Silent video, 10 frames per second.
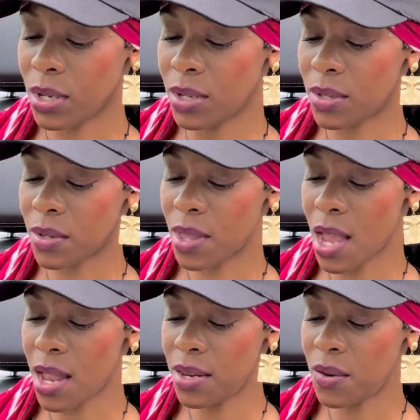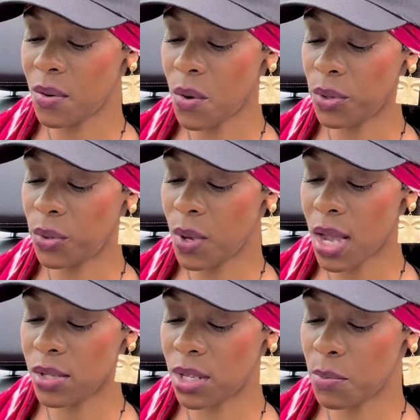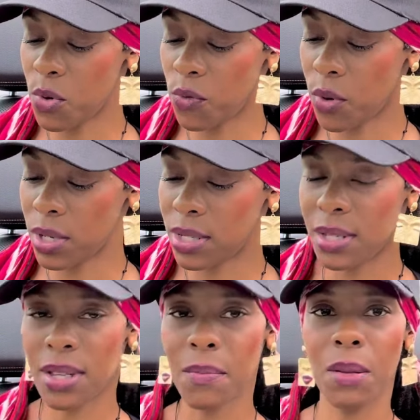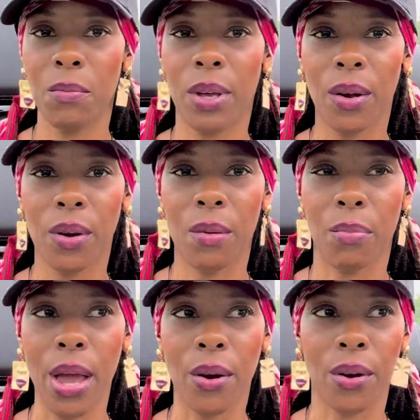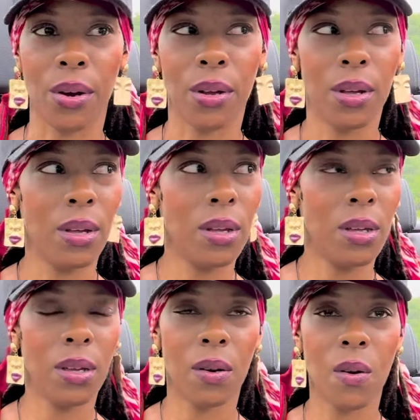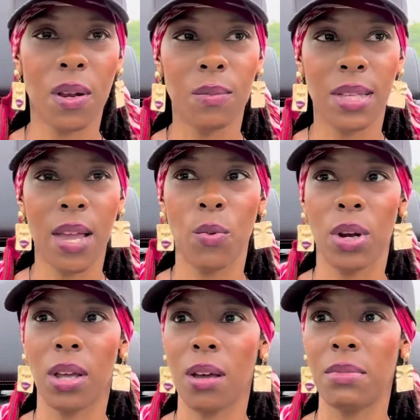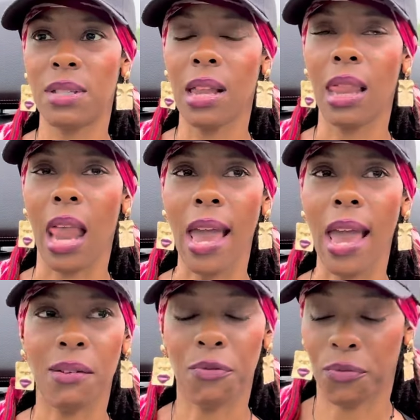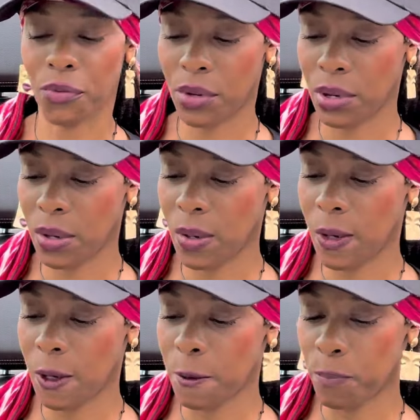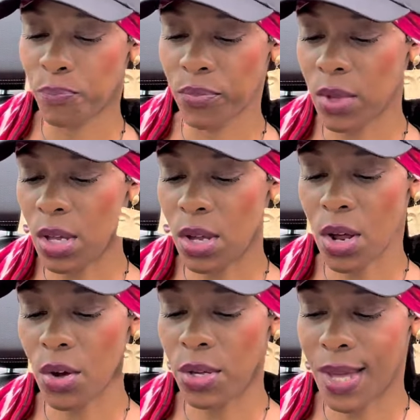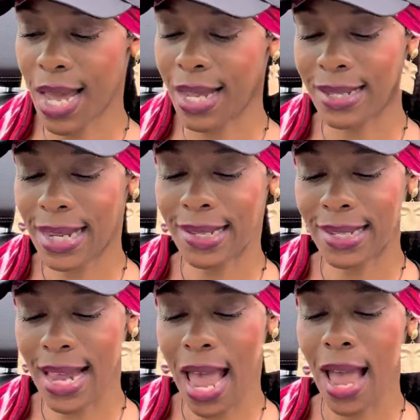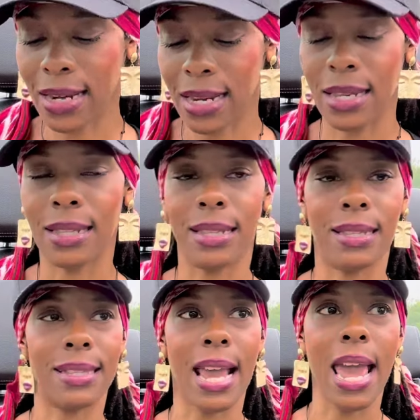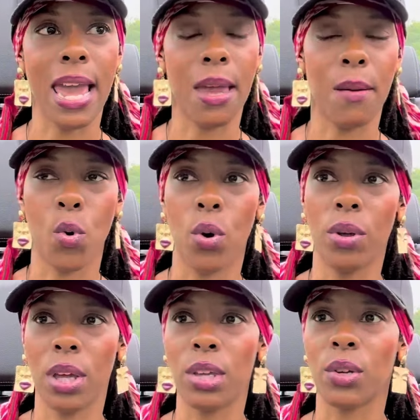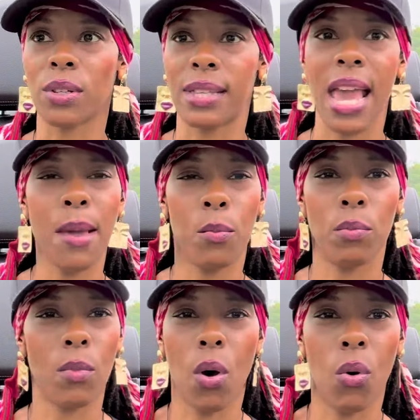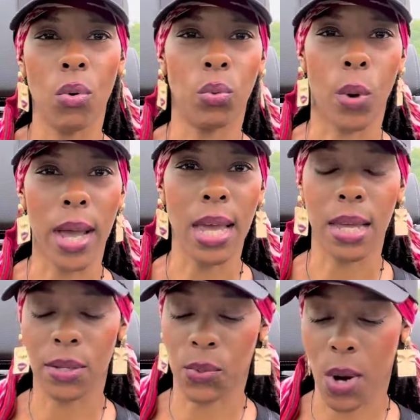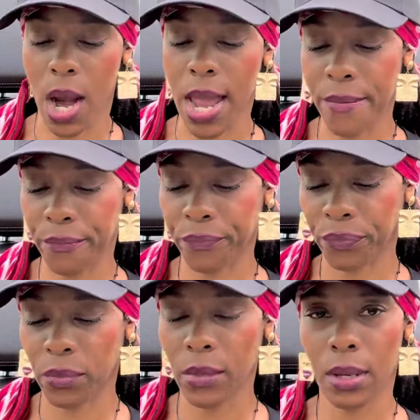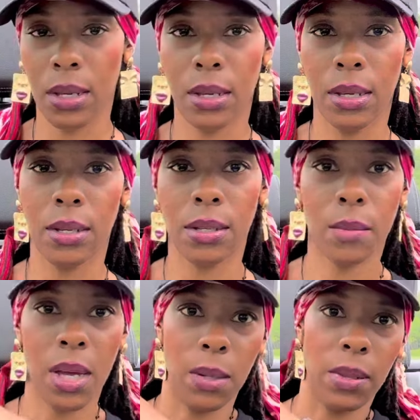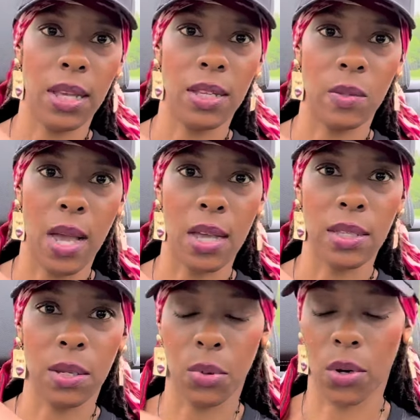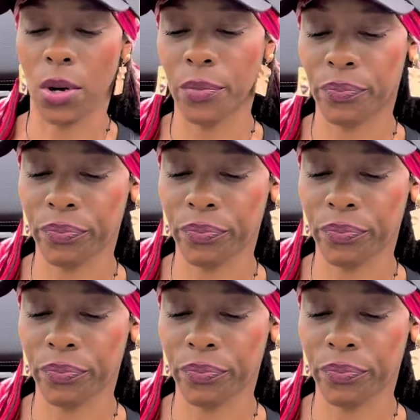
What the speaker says: so that, you know, you guys can move on to something bigger and better. You know what I'm saying? When it comes to life, you know, you can't stay stagnant in the same, in your same old ways, right? Somebody plays basketball.